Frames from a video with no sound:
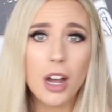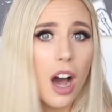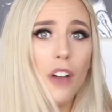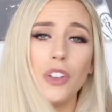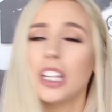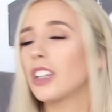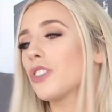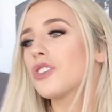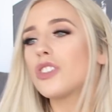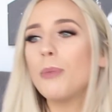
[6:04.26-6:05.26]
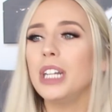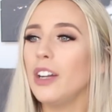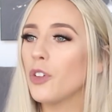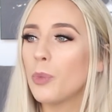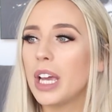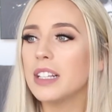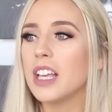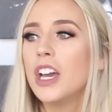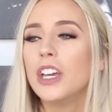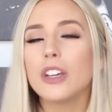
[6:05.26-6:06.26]
of coffee. Like, there's so many different ways
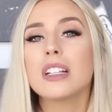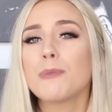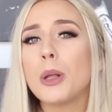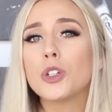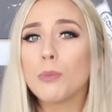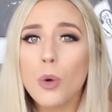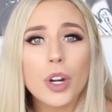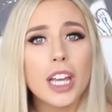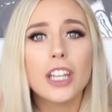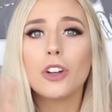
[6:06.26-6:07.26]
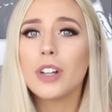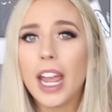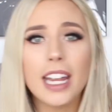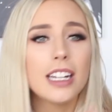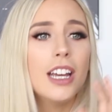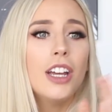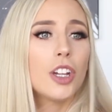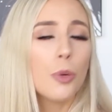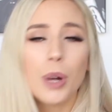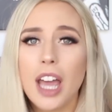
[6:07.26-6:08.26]
you can spend your morning, your night,
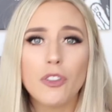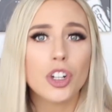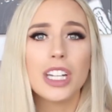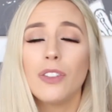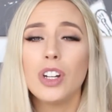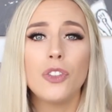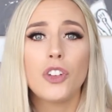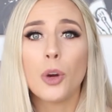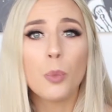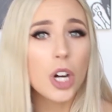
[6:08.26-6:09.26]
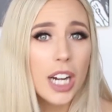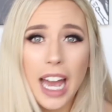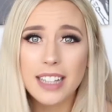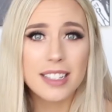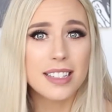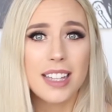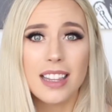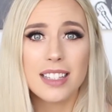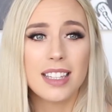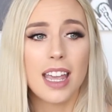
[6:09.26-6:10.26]
your whatever, even if your work has to stay
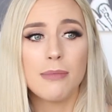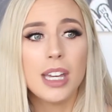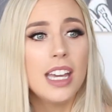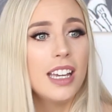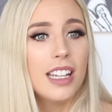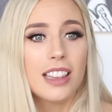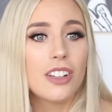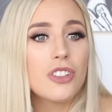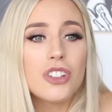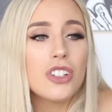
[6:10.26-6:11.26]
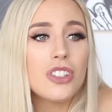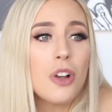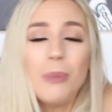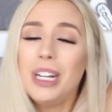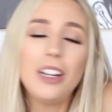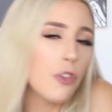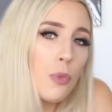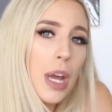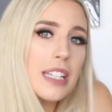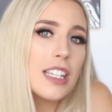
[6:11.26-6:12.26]
the same. There's just so many different
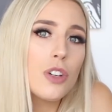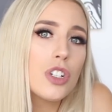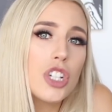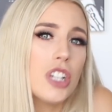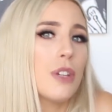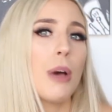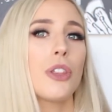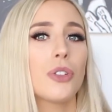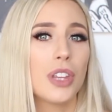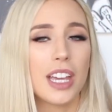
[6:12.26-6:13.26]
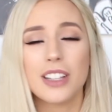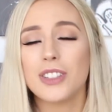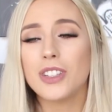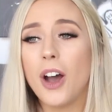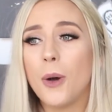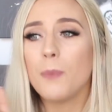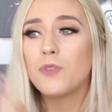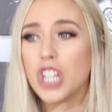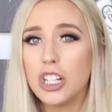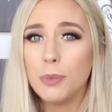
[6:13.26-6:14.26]
ways that you can change up other things. So
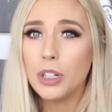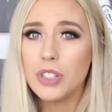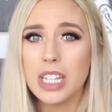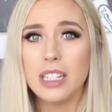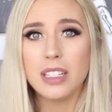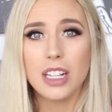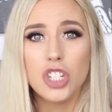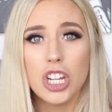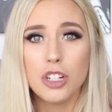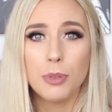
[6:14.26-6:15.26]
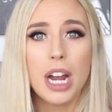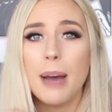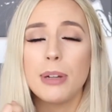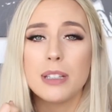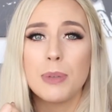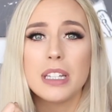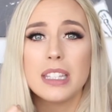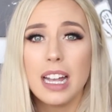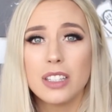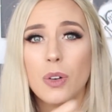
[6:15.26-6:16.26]
change up your routines and change up your habits, because
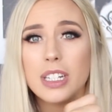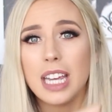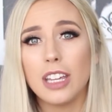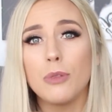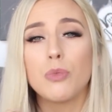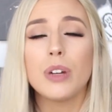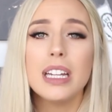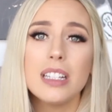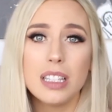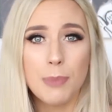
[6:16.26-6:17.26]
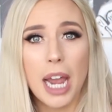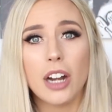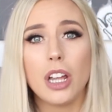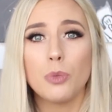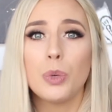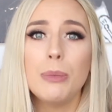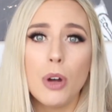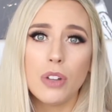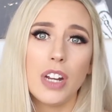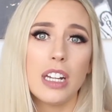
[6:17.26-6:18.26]
that's going to get you re-inspired and
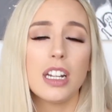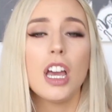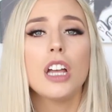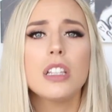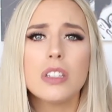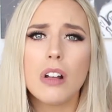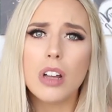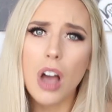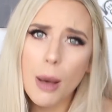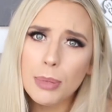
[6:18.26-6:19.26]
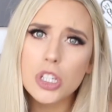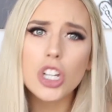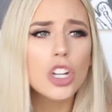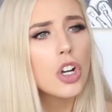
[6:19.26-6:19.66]
re-motivated to start accomplishing your